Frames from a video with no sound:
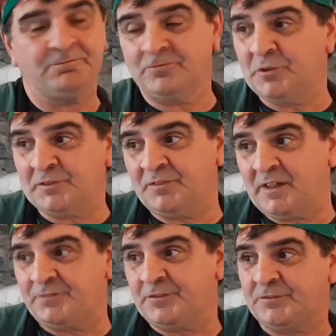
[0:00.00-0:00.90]

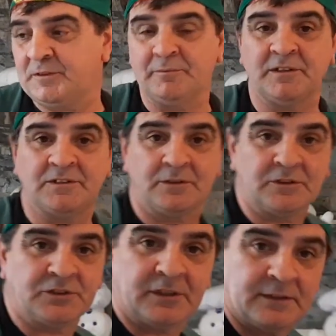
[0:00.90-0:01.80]
45-50 minutes on the
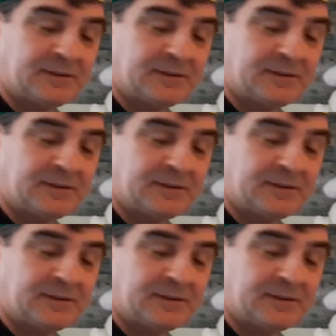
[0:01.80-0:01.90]
chicken.